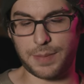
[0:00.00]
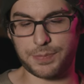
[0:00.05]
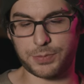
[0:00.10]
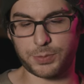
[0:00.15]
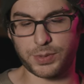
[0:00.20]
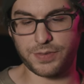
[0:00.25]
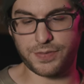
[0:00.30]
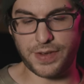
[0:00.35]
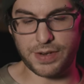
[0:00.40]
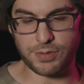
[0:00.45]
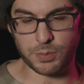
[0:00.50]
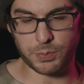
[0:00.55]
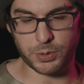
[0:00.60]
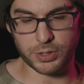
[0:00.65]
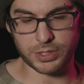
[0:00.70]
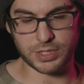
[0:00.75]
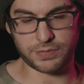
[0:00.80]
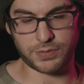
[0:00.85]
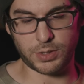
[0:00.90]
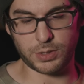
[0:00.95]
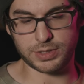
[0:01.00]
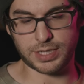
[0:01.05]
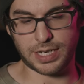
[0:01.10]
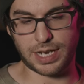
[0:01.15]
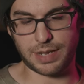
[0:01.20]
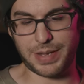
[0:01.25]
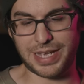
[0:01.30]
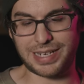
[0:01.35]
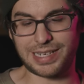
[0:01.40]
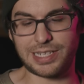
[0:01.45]
top three favorite books of all
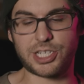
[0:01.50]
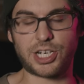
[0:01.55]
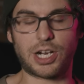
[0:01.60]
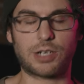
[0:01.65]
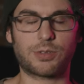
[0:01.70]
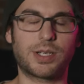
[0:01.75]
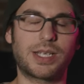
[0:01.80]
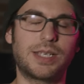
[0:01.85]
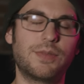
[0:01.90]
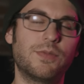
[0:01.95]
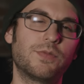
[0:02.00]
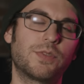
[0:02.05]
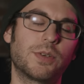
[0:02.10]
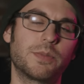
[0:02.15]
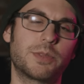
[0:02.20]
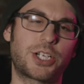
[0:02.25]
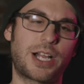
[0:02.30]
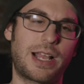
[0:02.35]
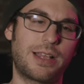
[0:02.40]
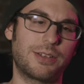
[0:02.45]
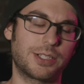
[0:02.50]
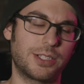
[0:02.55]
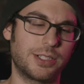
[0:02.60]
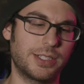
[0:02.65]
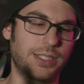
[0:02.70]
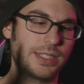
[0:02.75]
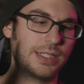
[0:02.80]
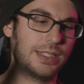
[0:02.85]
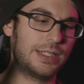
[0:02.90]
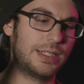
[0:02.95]
time, any genre, even from
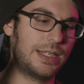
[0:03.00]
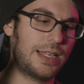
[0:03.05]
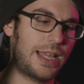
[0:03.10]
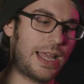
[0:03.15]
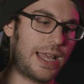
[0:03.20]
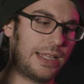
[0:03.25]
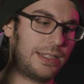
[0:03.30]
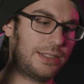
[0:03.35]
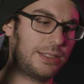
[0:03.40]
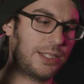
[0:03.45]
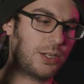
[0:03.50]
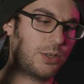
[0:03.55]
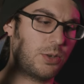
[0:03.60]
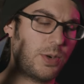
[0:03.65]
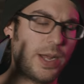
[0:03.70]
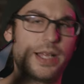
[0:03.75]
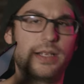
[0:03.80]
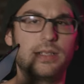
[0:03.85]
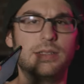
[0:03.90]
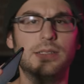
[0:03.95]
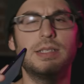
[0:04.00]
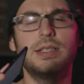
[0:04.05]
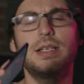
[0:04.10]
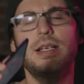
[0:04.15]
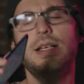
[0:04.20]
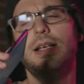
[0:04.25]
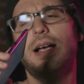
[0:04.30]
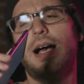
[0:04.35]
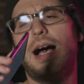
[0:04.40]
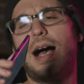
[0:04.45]
childhood. LOL.
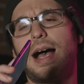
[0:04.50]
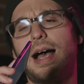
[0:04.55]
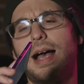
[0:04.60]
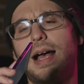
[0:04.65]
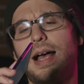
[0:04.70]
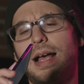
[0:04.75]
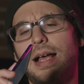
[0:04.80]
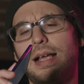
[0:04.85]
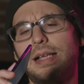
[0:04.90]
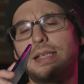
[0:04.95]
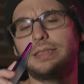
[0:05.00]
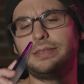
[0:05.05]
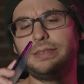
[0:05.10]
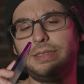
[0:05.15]
Uh,